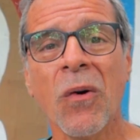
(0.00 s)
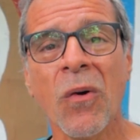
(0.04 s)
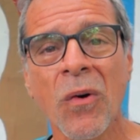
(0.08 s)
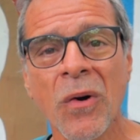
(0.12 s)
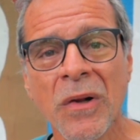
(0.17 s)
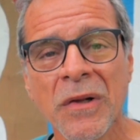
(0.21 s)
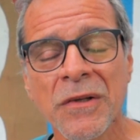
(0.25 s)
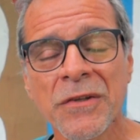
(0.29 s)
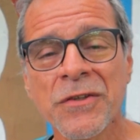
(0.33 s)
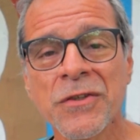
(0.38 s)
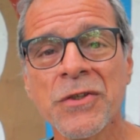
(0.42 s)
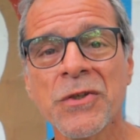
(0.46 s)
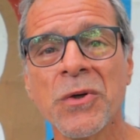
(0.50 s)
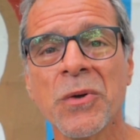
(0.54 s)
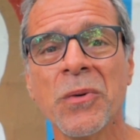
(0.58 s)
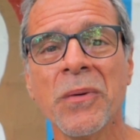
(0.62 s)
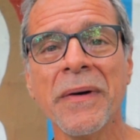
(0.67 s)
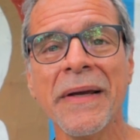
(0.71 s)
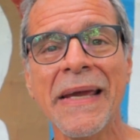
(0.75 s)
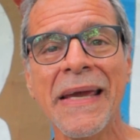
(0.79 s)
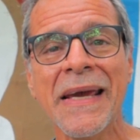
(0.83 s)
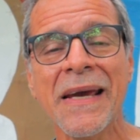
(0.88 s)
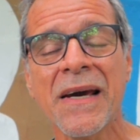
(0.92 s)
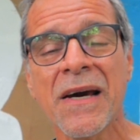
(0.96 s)
also
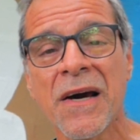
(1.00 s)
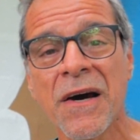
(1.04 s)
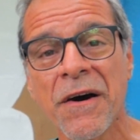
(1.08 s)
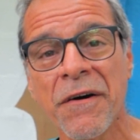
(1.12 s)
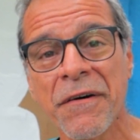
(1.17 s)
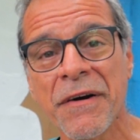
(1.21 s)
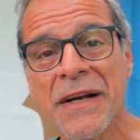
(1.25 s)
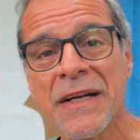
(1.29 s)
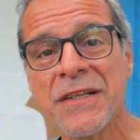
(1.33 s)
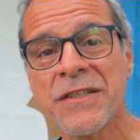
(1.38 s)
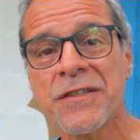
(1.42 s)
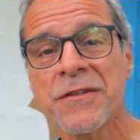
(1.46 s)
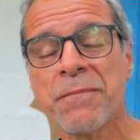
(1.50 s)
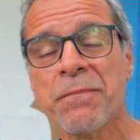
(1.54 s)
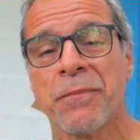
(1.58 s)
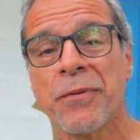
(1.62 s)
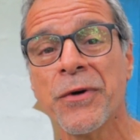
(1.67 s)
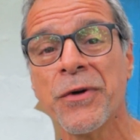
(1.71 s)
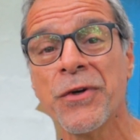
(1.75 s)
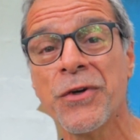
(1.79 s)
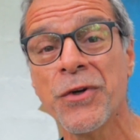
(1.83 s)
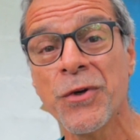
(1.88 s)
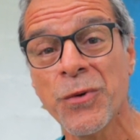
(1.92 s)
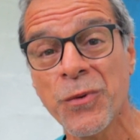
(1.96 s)
encourage
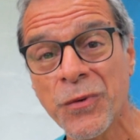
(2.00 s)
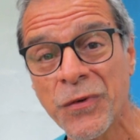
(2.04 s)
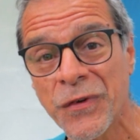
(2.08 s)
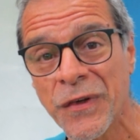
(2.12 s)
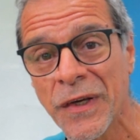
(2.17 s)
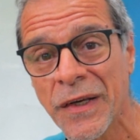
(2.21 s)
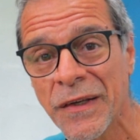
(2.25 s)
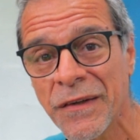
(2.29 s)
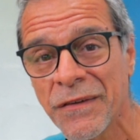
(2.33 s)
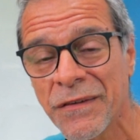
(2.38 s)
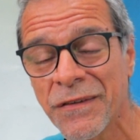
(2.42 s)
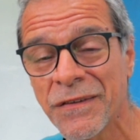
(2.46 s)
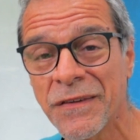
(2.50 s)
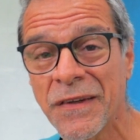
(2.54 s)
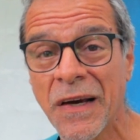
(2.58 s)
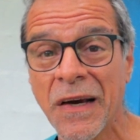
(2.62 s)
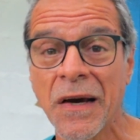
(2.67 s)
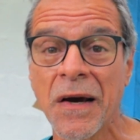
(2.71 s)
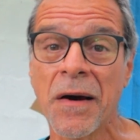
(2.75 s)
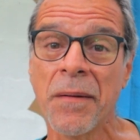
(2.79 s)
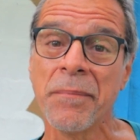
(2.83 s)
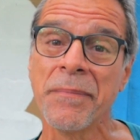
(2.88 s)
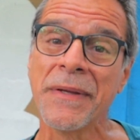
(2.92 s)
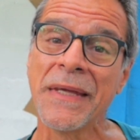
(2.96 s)
producers to
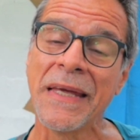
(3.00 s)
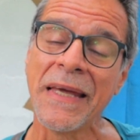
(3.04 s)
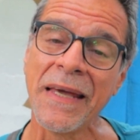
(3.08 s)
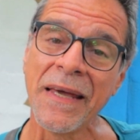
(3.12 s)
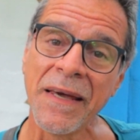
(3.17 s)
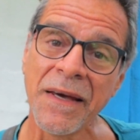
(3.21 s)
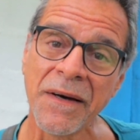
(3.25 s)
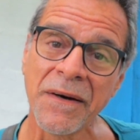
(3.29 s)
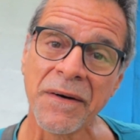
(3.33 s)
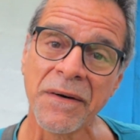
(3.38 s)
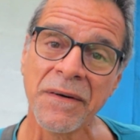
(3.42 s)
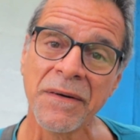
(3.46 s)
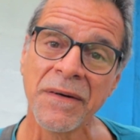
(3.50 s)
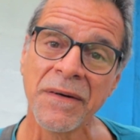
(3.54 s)
come here,